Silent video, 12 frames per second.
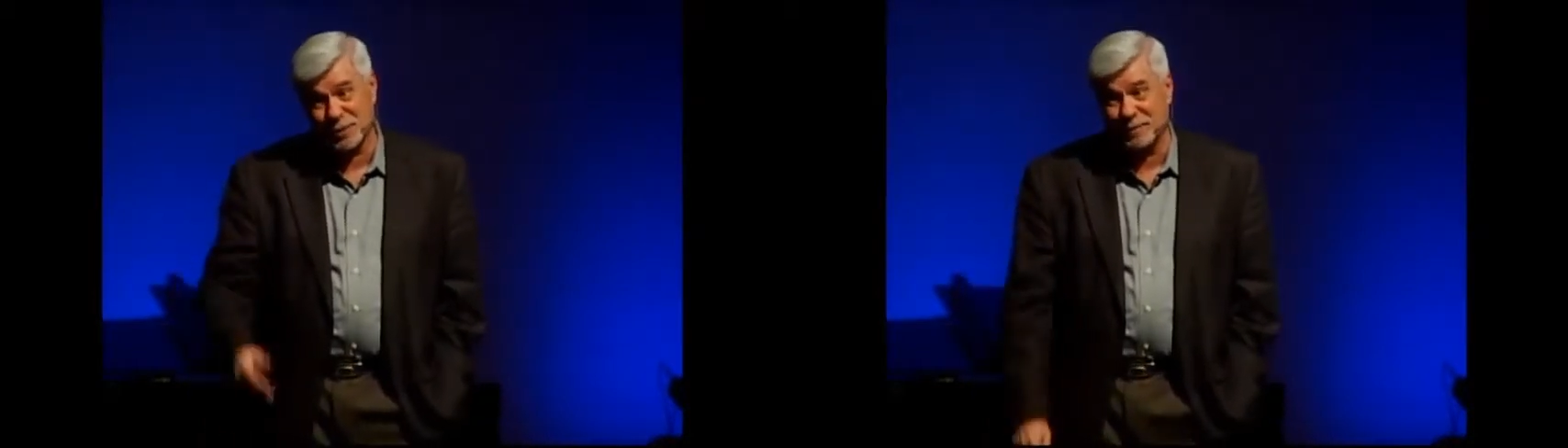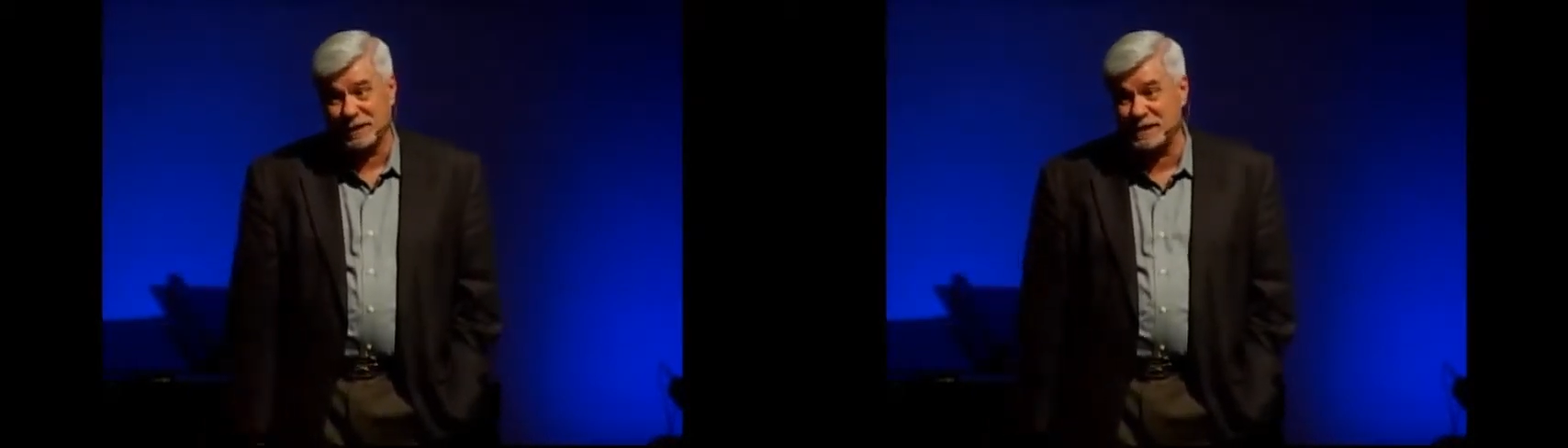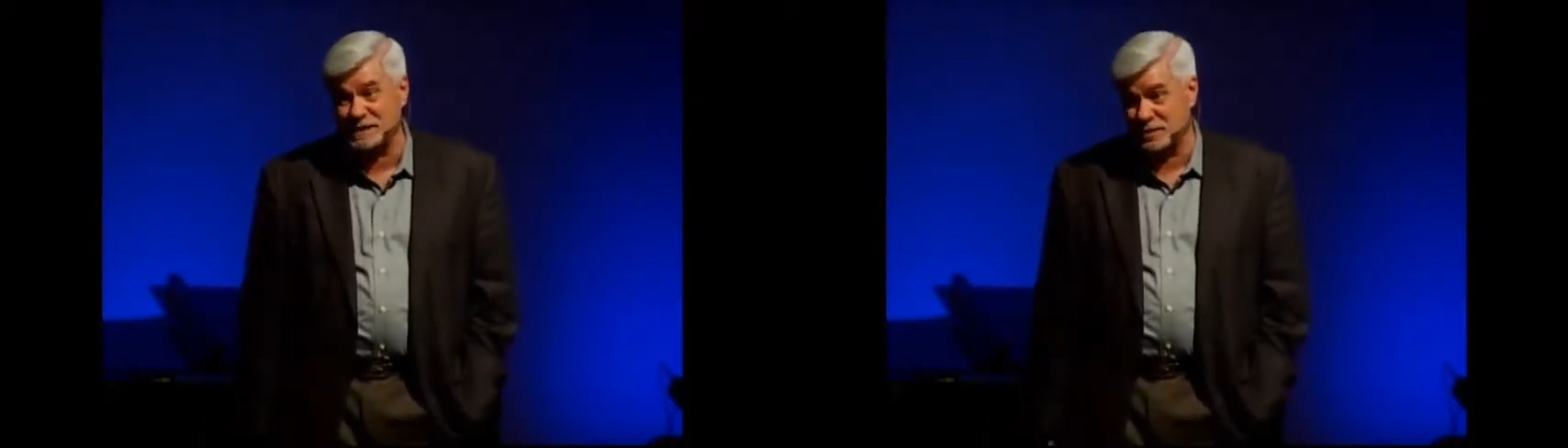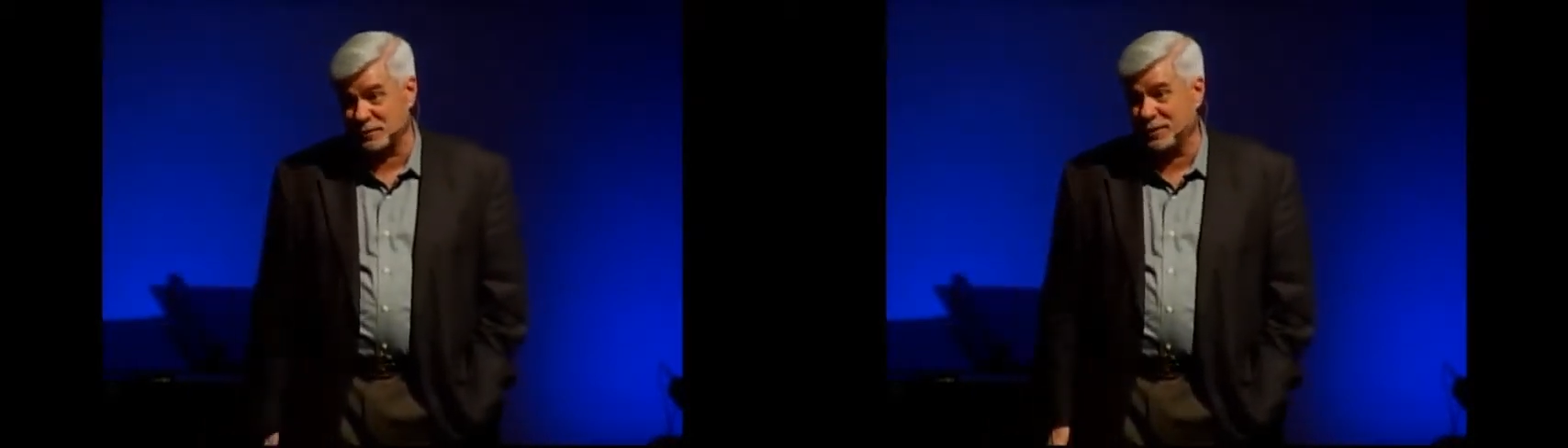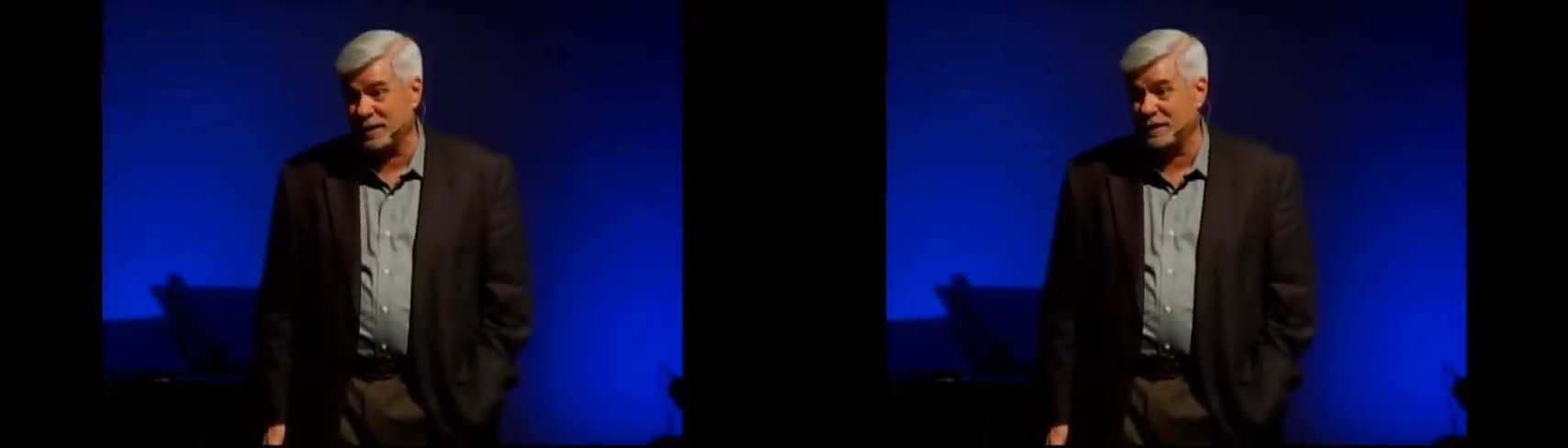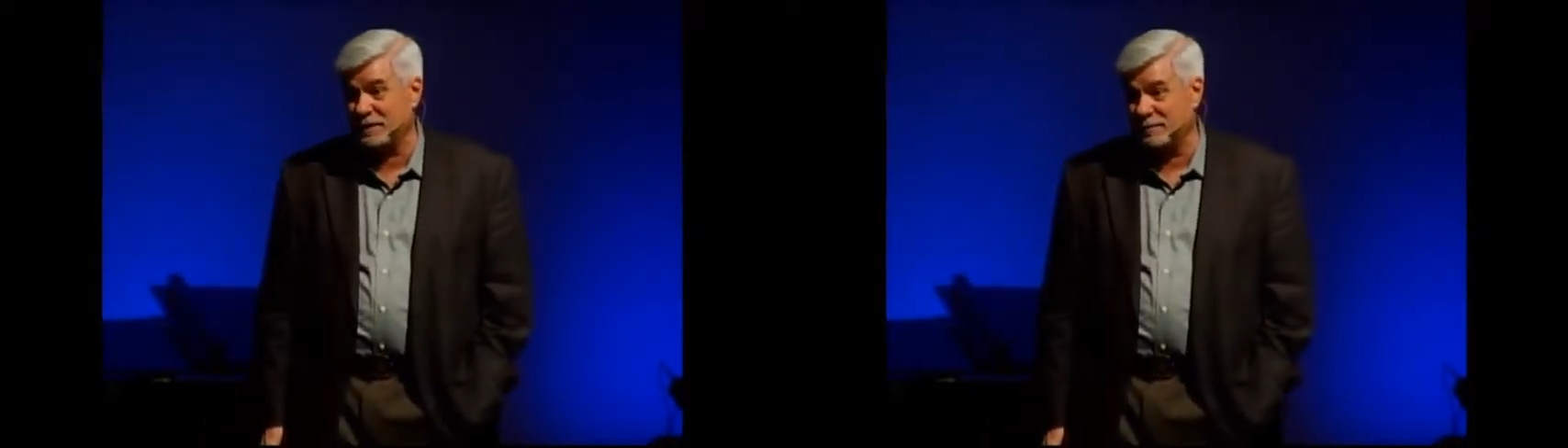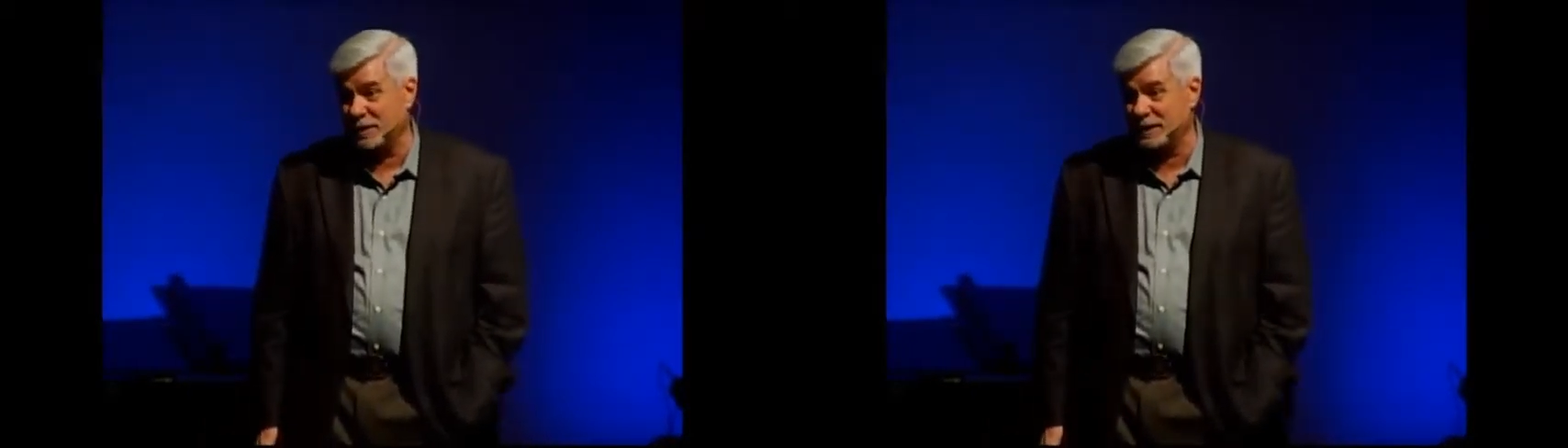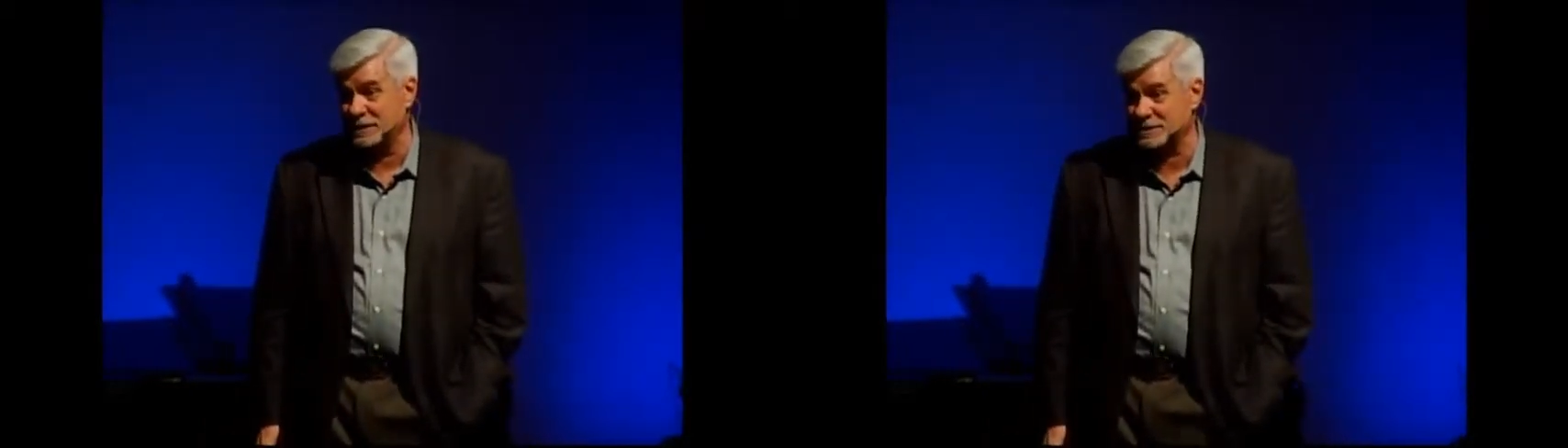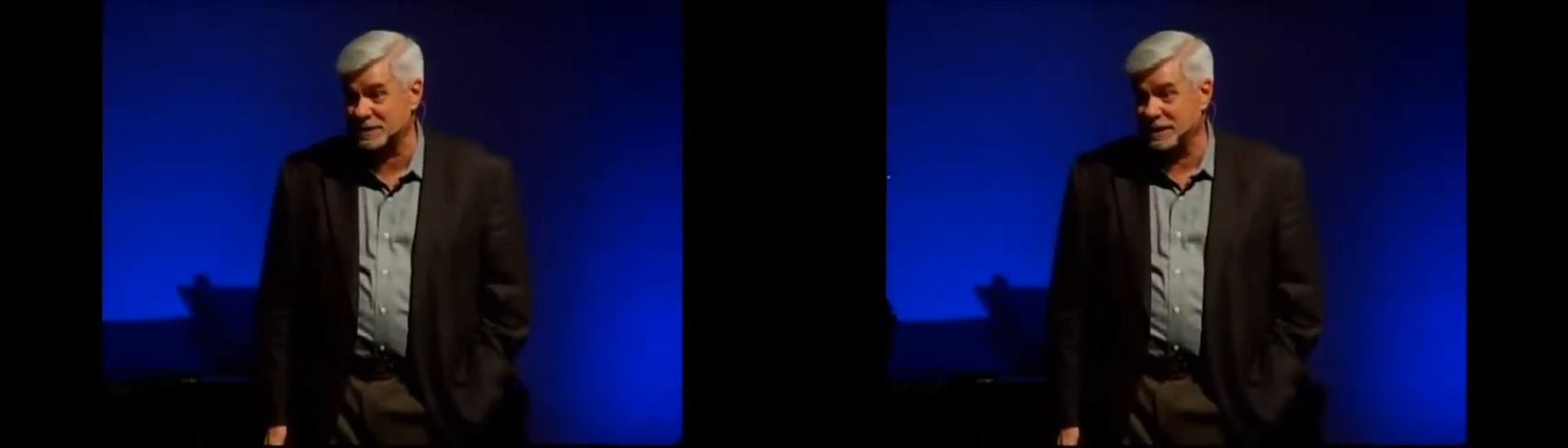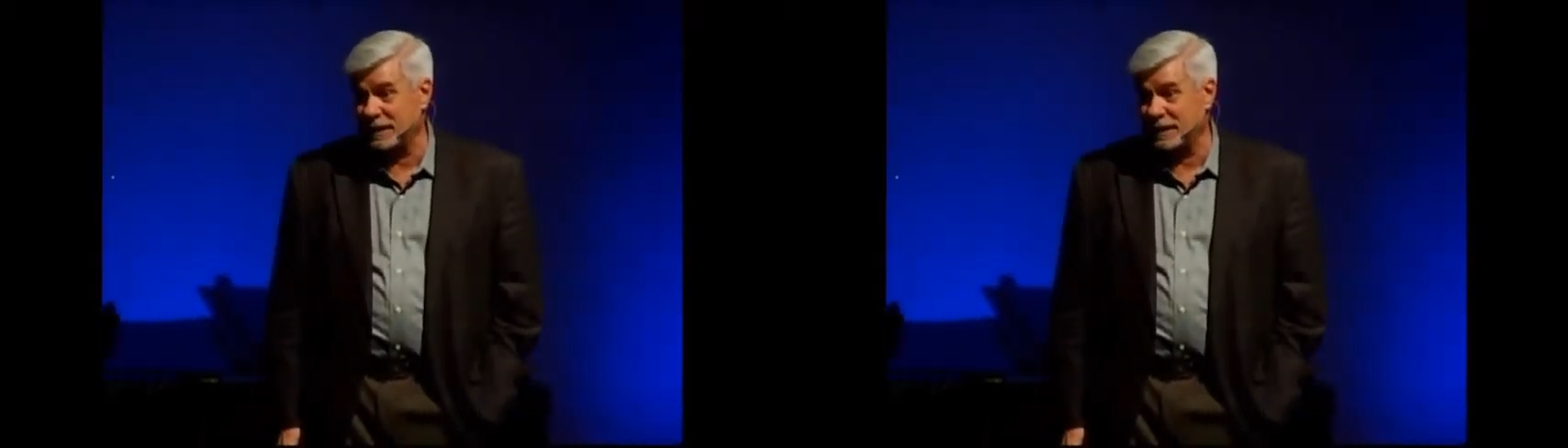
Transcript: but he's the runt of the bunch,